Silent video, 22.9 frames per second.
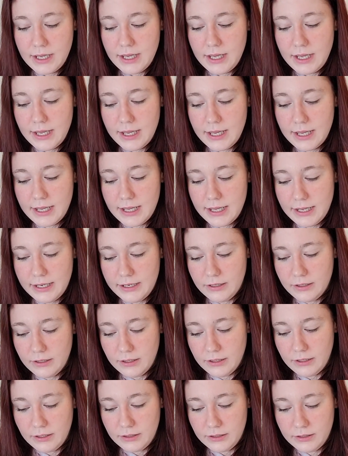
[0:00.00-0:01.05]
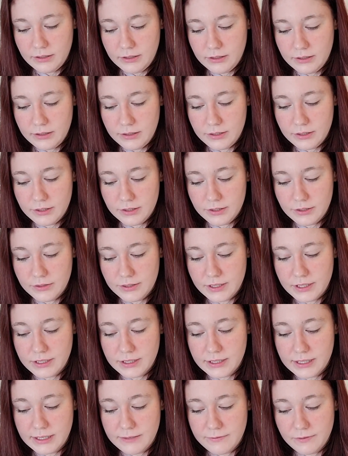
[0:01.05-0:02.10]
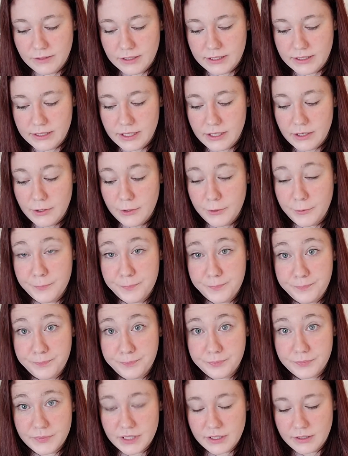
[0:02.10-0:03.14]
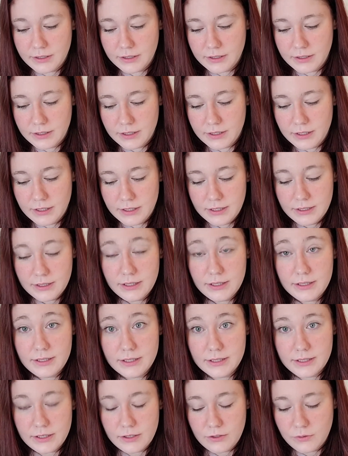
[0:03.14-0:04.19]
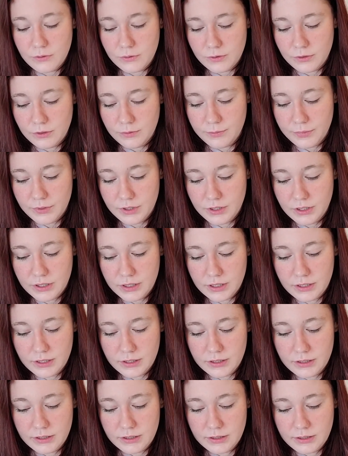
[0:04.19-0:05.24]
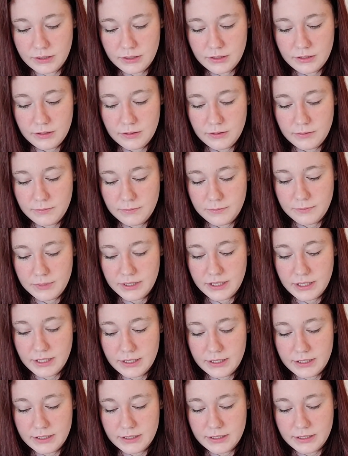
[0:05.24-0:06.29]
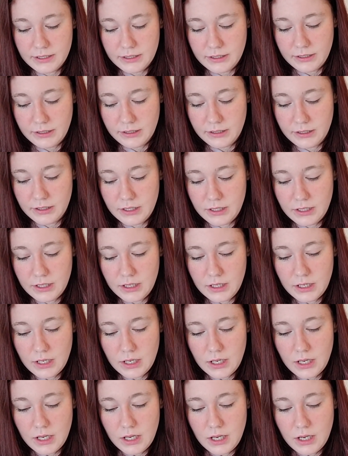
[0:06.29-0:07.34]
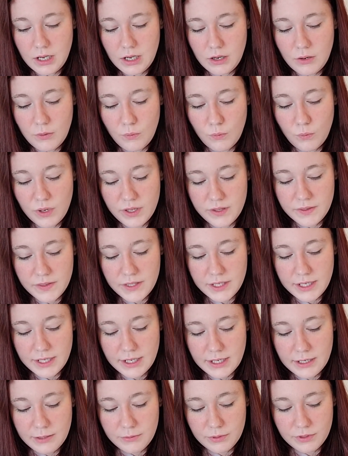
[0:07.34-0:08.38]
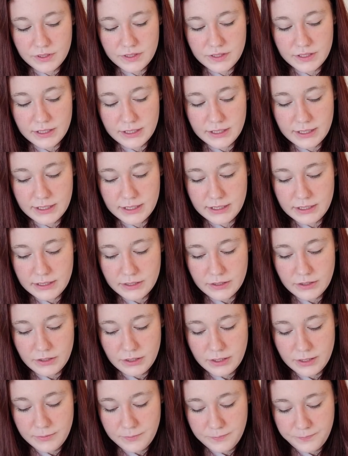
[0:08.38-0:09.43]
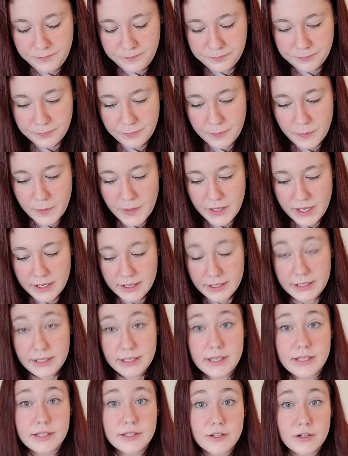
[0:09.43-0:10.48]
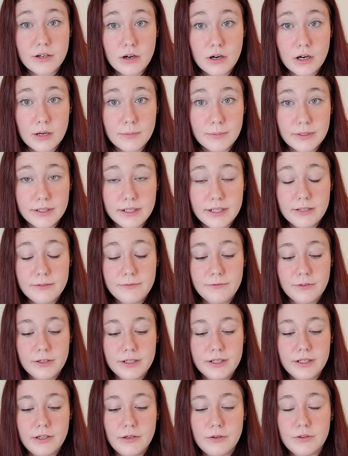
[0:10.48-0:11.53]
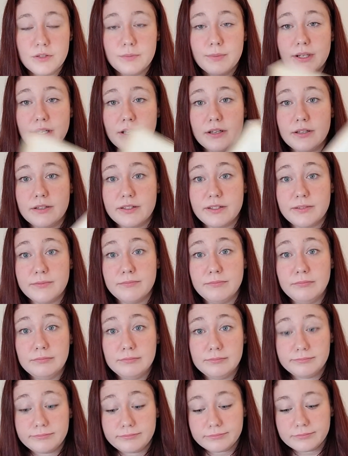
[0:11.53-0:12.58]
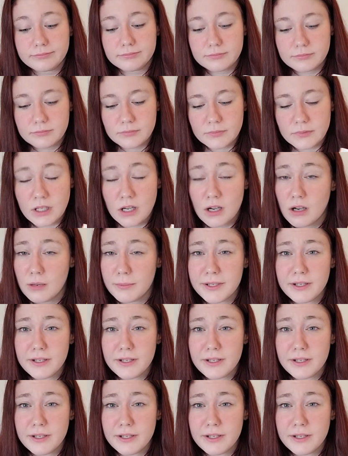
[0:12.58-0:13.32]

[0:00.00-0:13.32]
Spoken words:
and you can definitely tell this is an older book, because one thing I will say that is good is there are plenty of footnotes, because I'll be